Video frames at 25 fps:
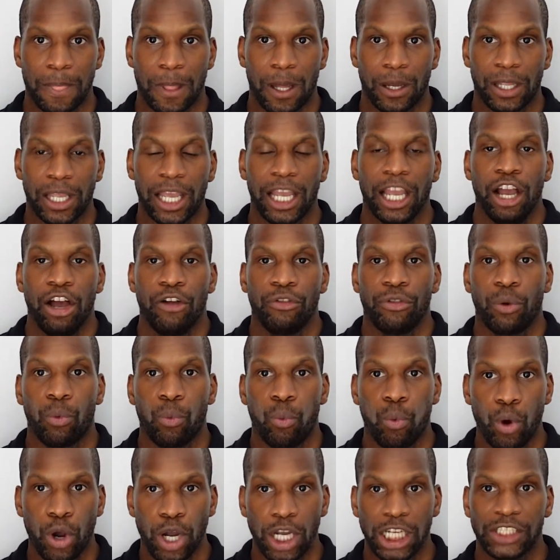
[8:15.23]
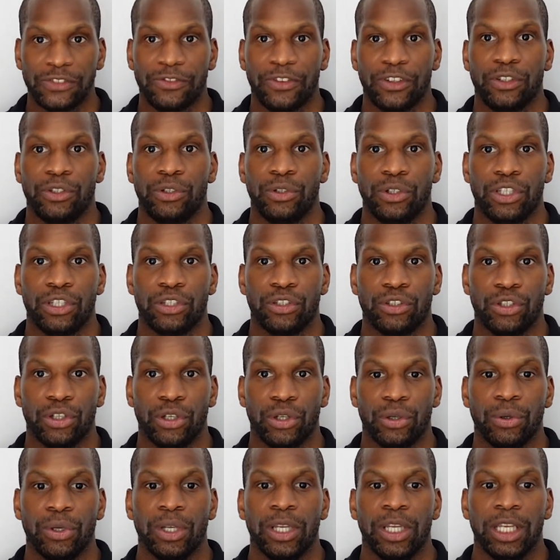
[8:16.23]
Okay, the worst thing you can
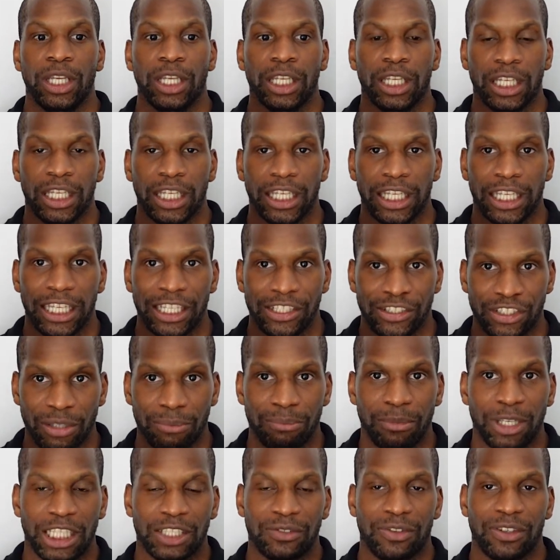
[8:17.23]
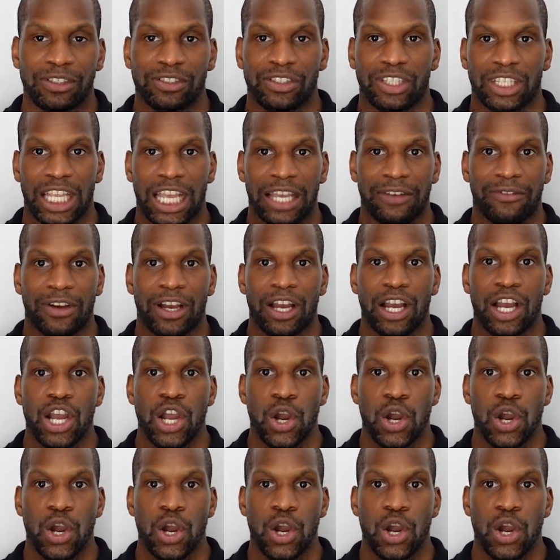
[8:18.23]
do is to mix things together.